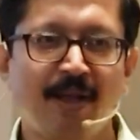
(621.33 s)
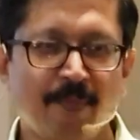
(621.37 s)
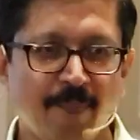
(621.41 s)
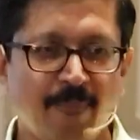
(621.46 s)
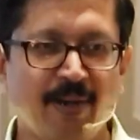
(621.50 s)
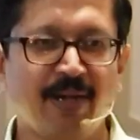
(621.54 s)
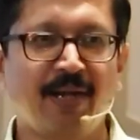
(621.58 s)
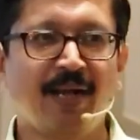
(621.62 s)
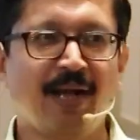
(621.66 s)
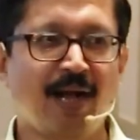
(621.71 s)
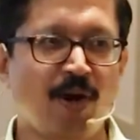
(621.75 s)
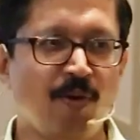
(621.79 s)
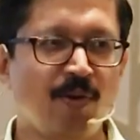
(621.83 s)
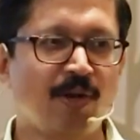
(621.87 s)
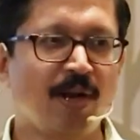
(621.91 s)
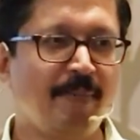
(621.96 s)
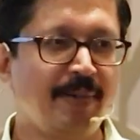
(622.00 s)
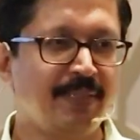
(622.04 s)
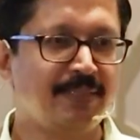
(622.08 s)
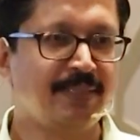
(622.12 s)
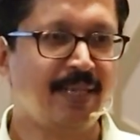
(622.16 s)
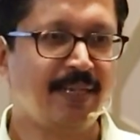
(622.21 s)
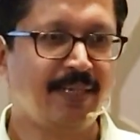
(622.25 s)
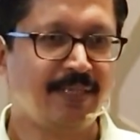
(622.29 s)
But outcome
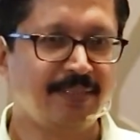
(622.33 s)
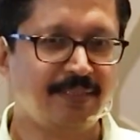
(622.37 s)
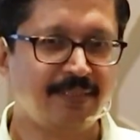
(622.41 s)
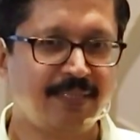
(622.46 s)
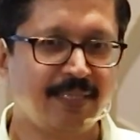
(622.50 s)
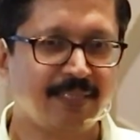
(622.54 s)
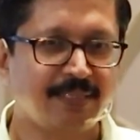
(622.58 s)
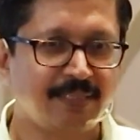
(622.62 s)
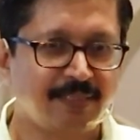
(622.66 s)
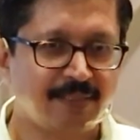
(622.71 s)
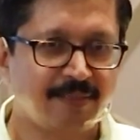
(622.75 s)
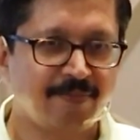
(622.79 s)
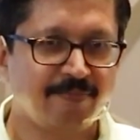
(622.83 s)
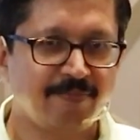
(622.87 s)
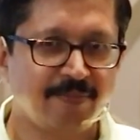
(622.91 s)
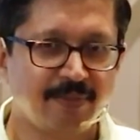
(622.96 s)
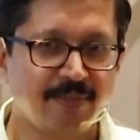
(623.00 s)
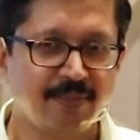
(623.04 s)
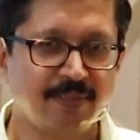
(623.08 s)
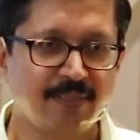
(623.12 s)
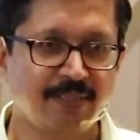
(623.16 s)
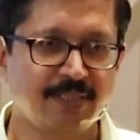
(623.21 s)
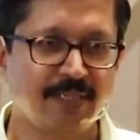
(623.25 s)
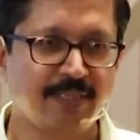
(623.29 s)
design is just
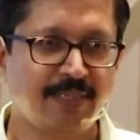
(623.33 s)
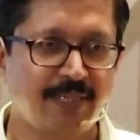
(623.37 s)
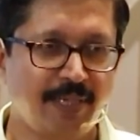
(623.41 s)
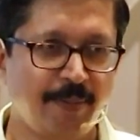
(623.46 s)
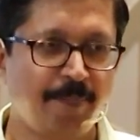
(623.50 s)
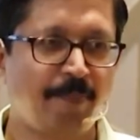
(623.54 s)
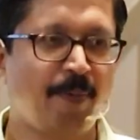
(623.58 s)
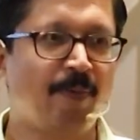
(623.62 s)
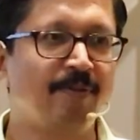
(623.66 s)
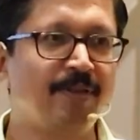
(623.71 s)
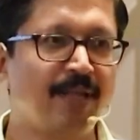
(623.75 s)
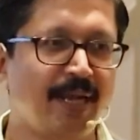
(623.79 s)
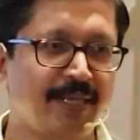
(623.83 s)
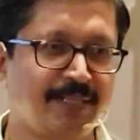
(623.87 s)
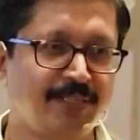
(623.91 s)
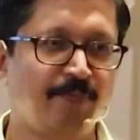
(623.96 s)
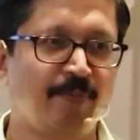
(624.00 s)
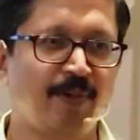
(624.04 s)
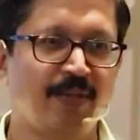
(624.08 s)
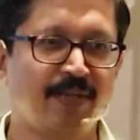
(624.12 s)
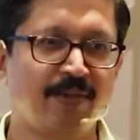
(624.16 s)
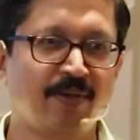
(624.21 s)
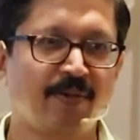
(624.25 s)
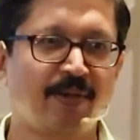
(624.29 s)
this is a tip of the
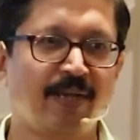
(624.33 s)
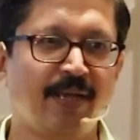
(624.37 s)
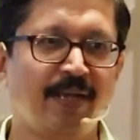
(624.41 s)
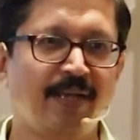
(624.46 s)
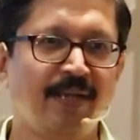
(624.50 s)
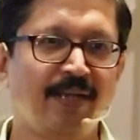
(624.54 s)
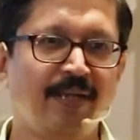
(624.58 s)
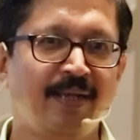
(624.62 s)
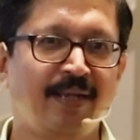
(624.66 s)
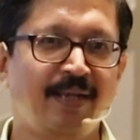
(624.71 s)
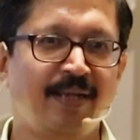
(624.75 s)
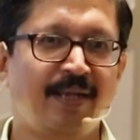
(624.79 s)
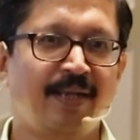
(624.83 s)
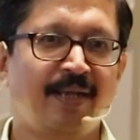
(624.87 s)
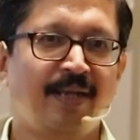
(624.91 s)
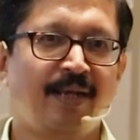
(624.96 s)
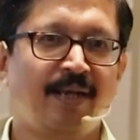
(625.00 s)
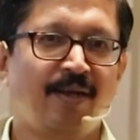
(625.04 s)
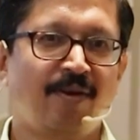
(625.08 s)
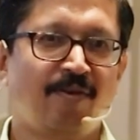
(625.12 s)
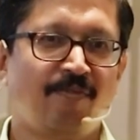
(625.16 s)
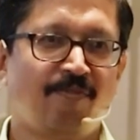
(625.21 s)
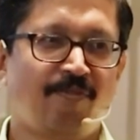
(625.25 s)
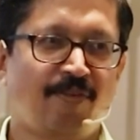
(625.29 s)
iceberg. Okay,
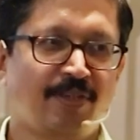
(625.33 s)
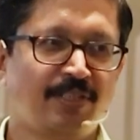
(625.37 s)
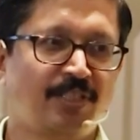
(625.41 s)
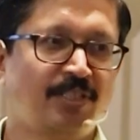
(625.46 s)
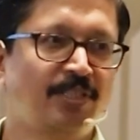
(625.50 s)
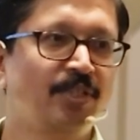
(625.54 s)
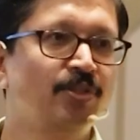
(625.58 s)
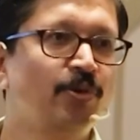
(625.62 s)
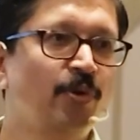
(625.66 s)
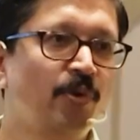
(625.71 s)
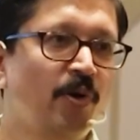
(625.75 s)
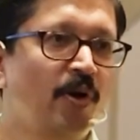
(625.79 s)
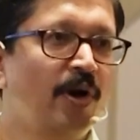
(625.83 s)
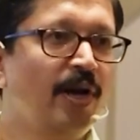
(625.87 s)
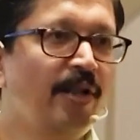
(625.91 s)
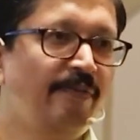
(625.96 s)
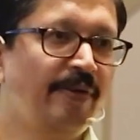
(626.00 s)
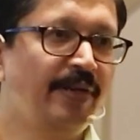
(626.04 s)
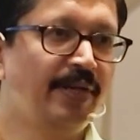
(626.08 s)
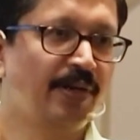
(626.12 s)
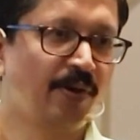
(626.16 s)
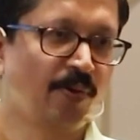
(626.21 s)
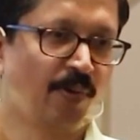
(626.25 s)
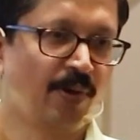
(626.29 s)
first rule only
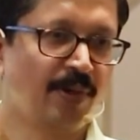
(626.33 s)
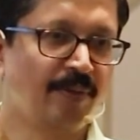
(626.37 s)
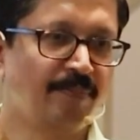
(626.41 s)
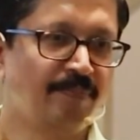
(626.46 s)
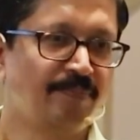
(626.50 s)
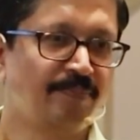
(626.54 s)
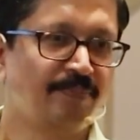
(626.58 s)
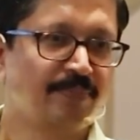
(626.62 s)
we told.